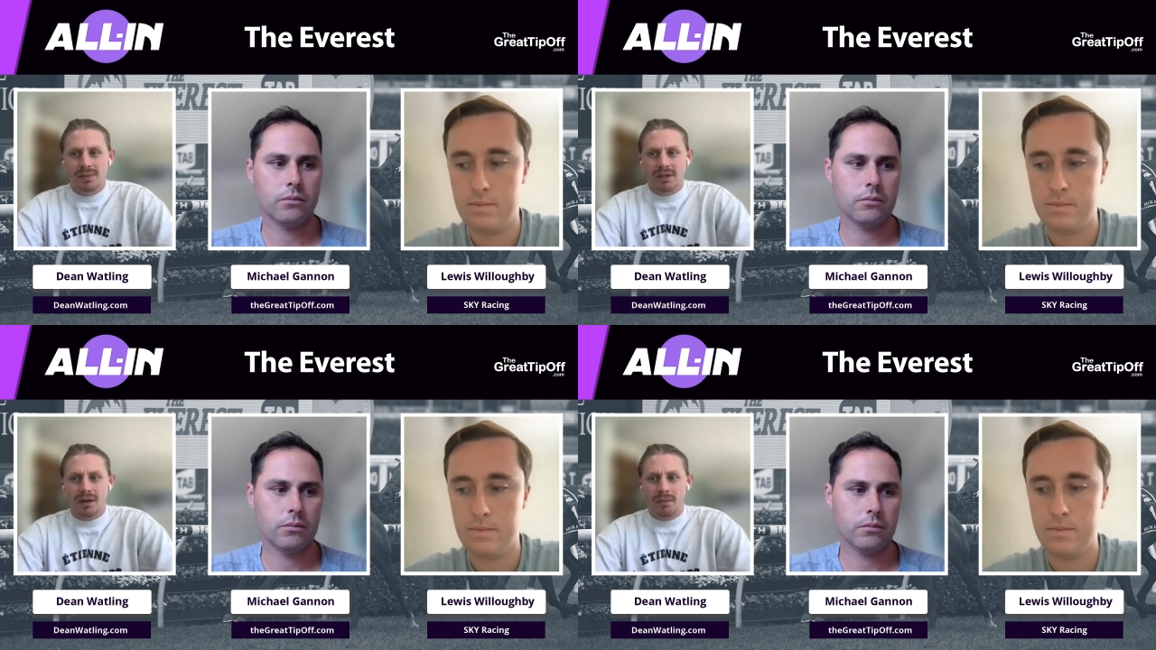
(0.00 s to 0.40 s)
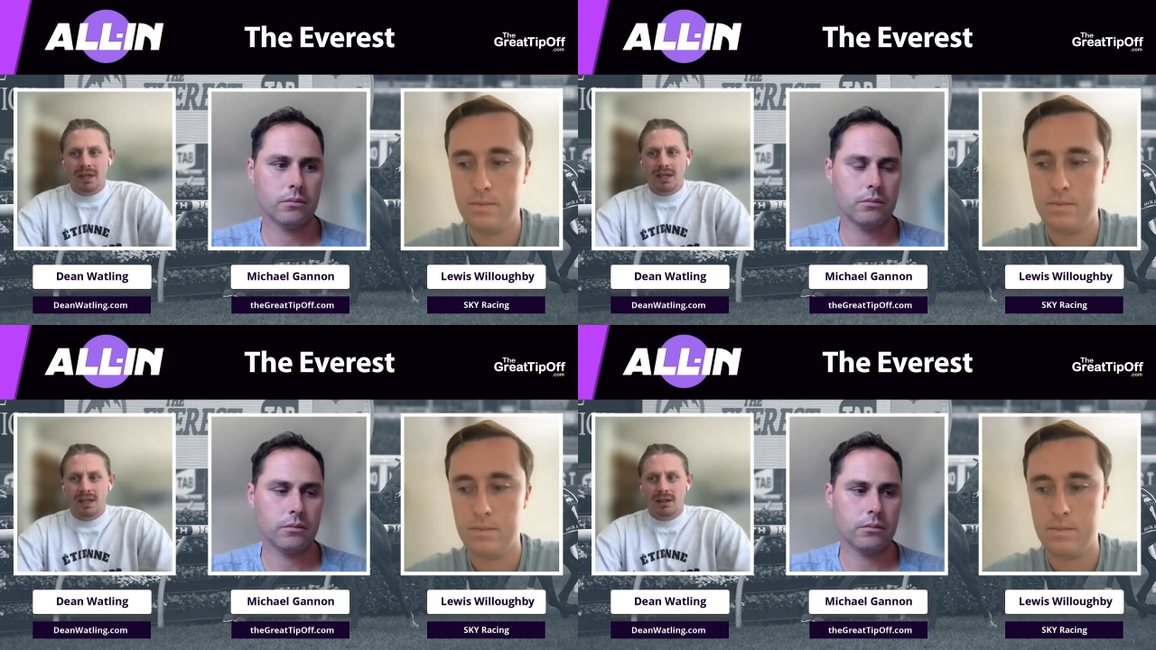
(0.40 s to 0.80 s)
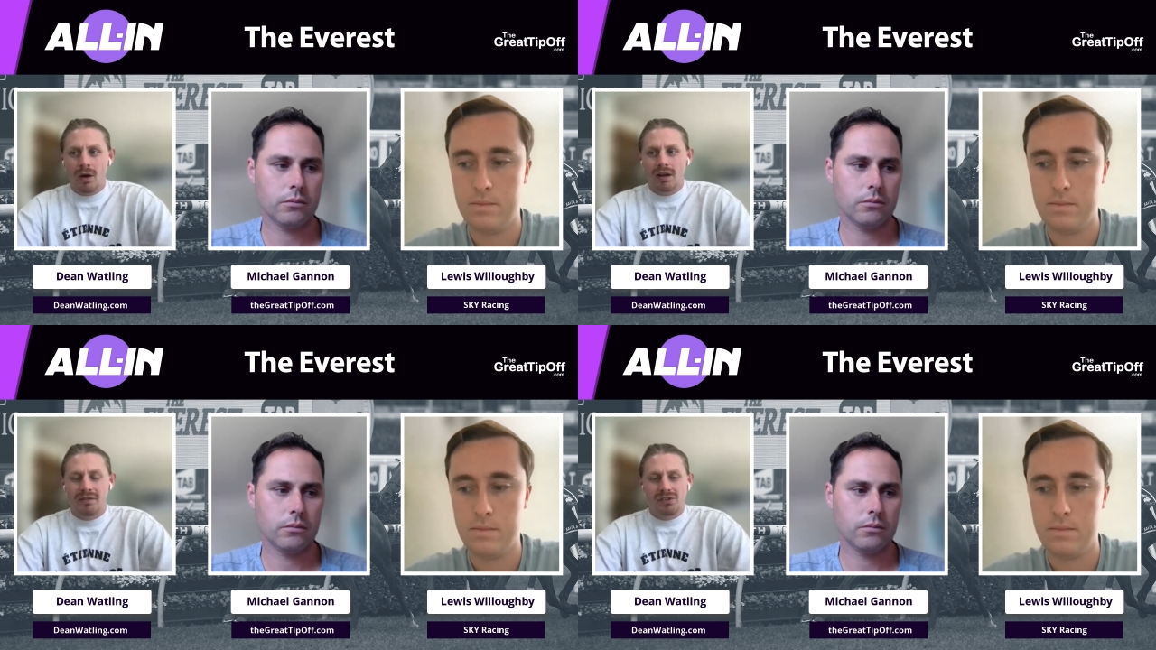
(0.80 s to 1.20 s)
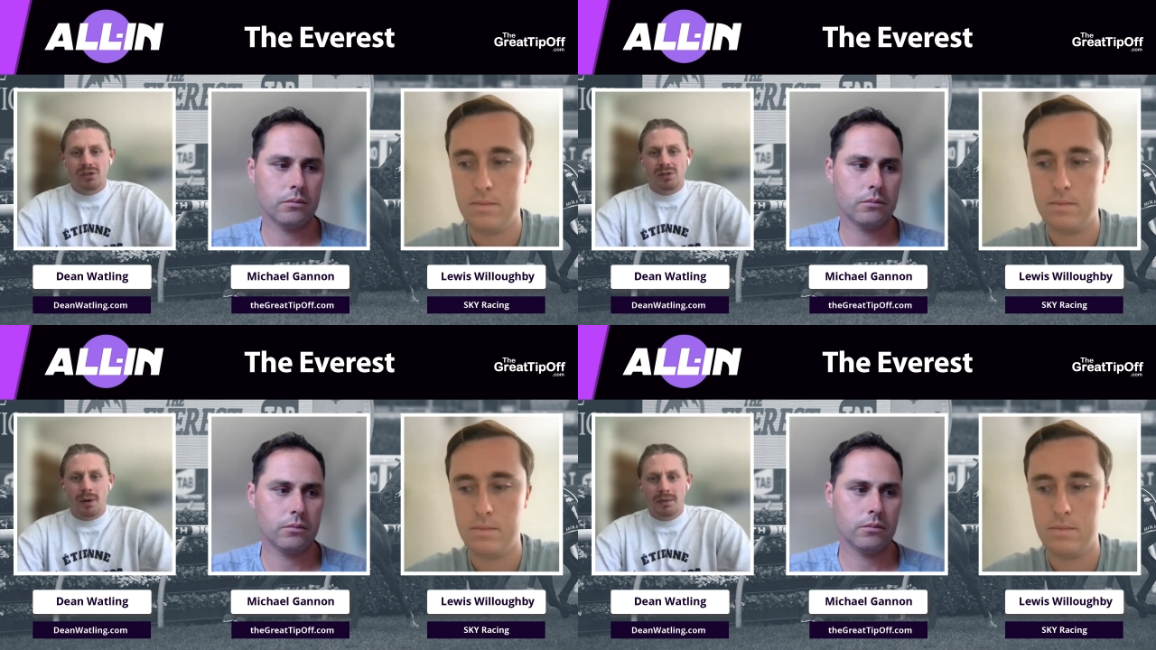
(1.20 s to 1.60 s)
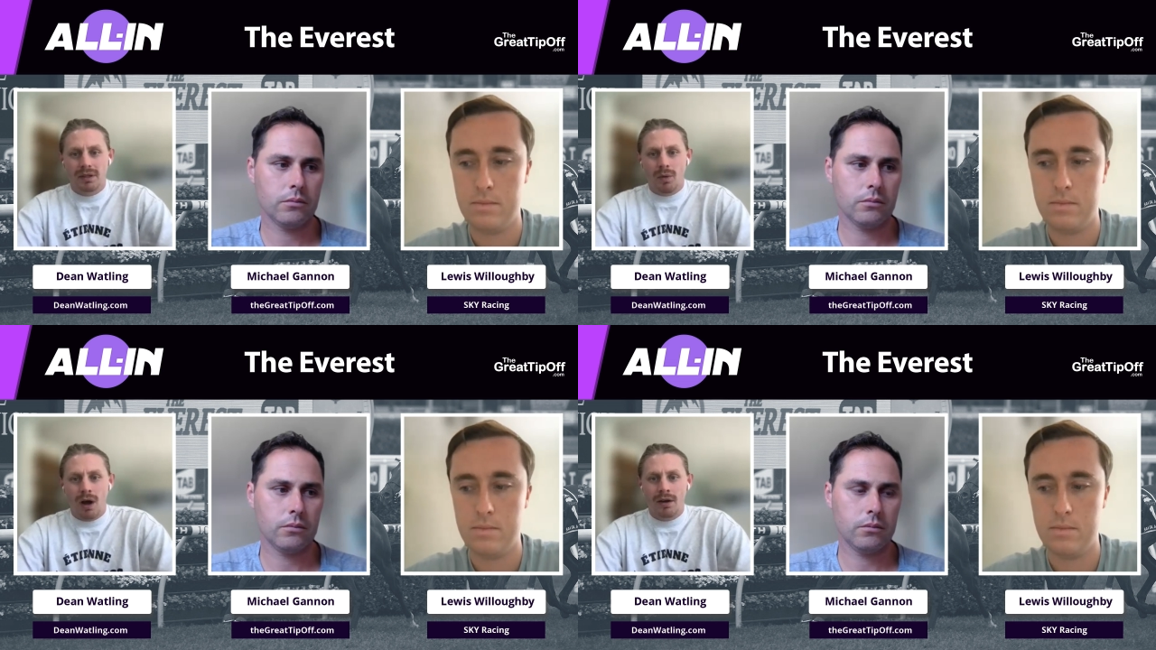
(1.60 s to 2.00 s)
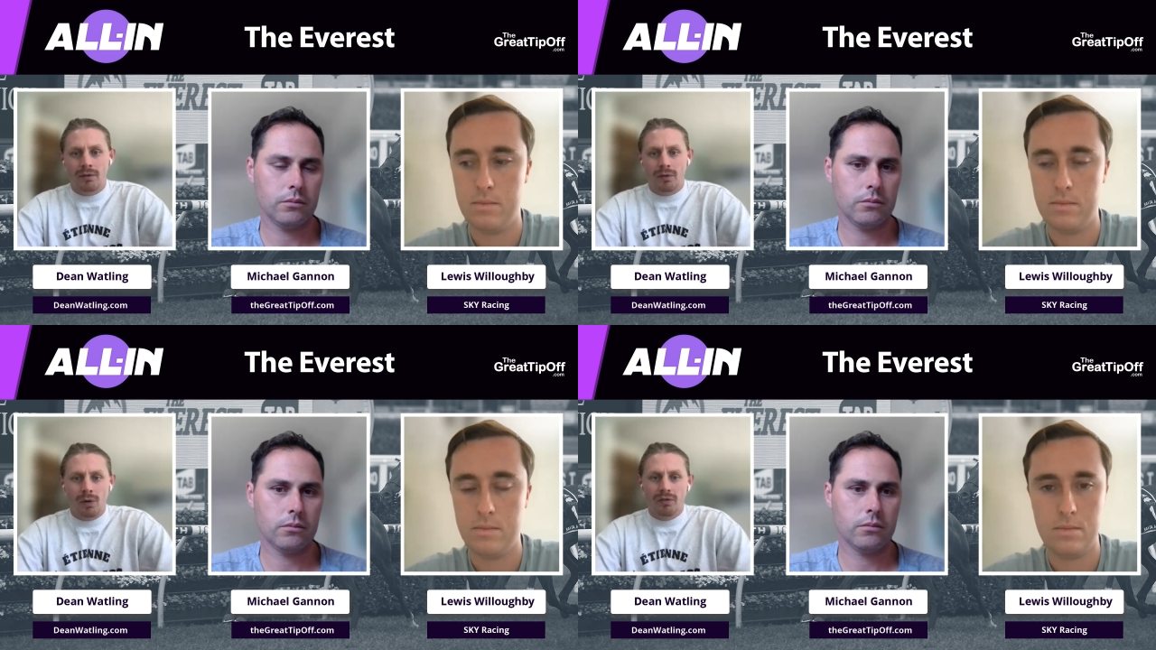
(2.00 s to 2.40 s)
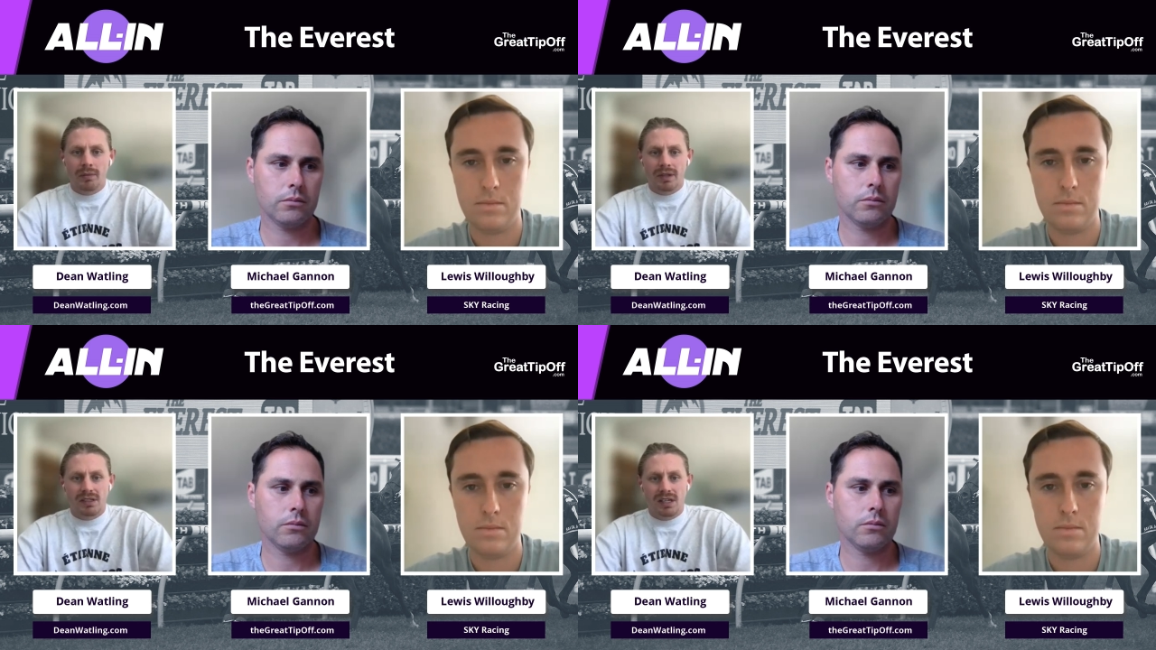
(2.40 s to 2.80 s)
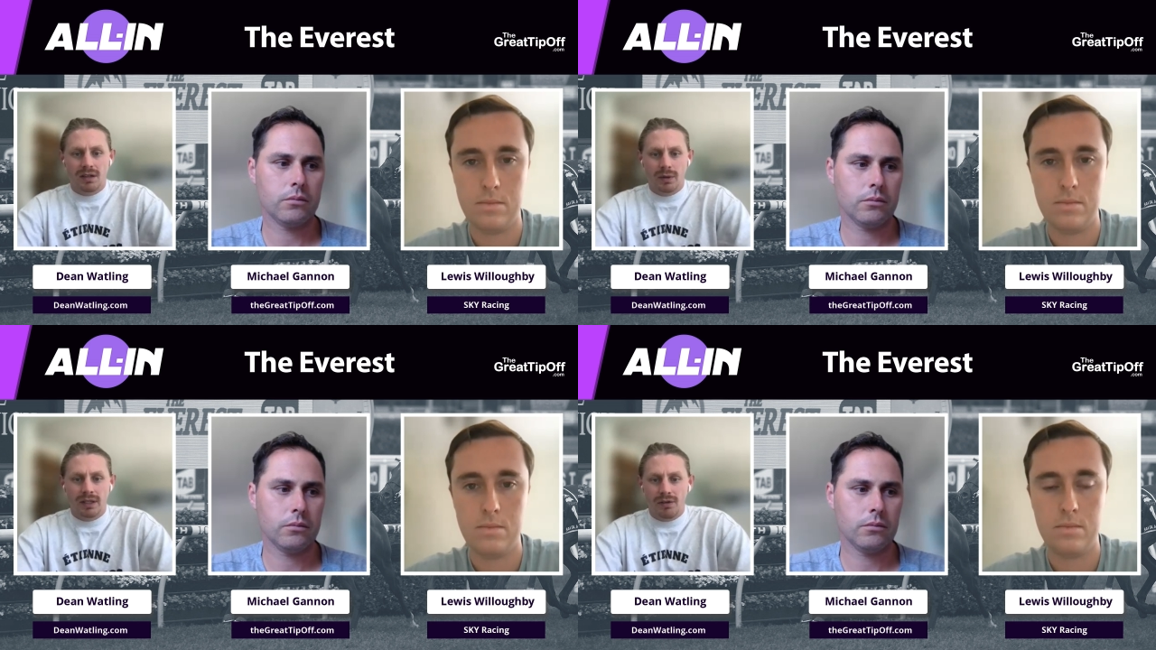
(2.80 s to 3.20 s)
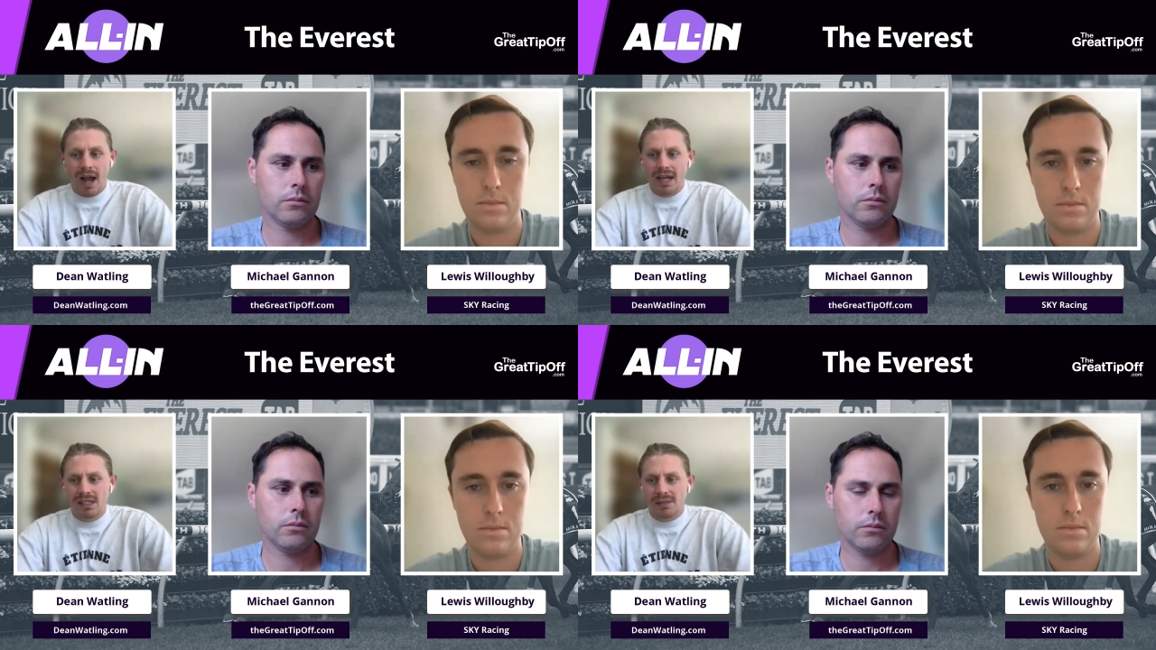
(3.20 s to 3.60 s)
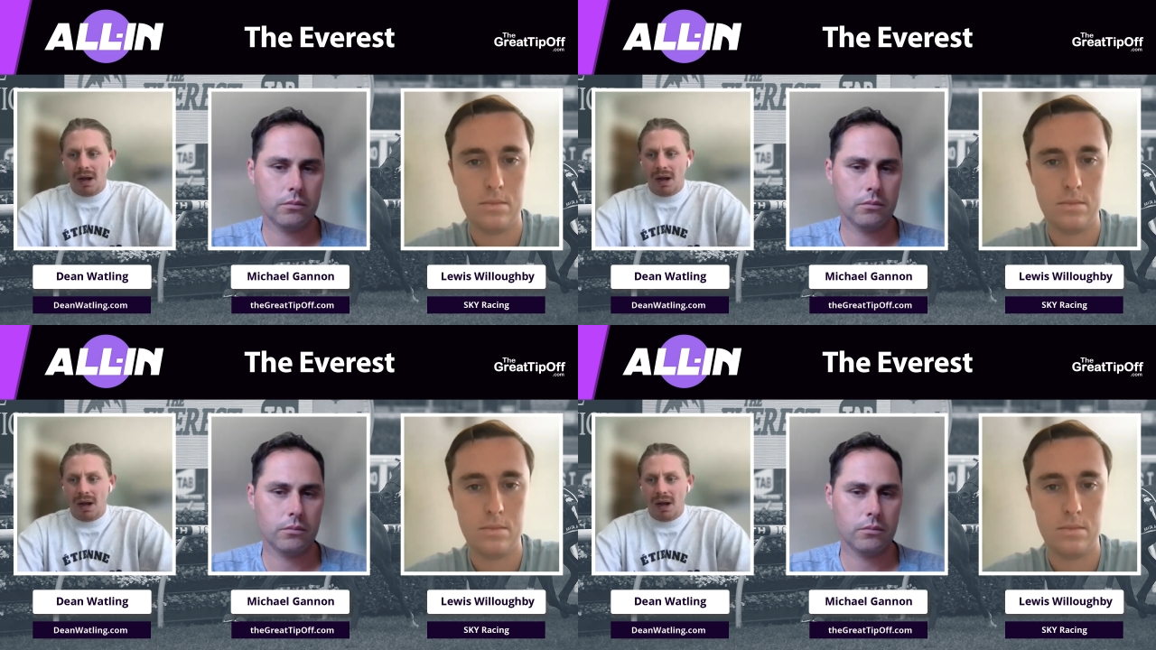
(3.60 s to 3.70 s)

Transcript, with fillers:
Speaker 1: But I'm thinking light infantry is probably the one of all of them that's here to win the race.